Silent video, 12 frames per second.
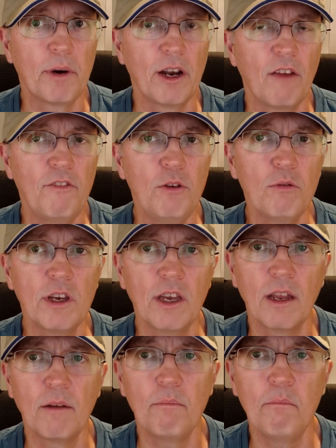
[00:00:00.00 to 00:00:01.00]
But if you
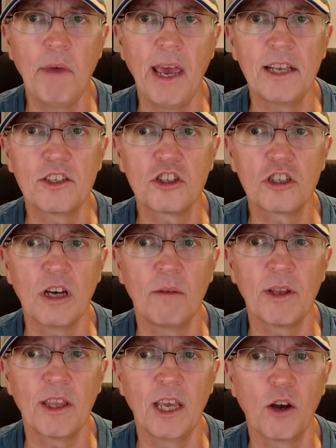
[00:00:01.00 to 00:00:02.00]
can make
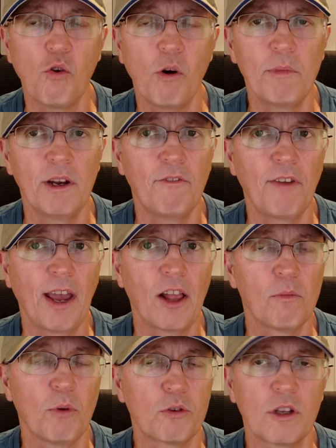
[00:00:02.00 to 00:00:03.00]
some of the equipment
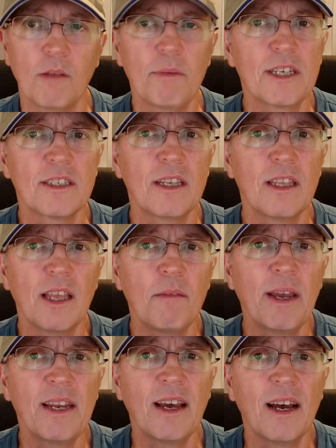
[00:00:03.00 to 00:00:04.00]
available to them, because they
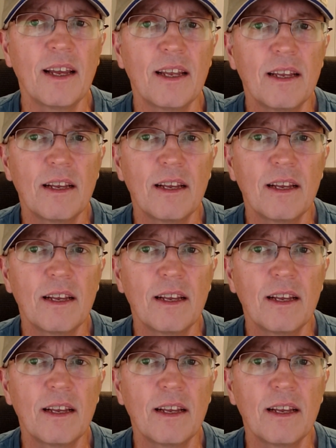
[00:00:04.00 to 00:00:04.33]
may not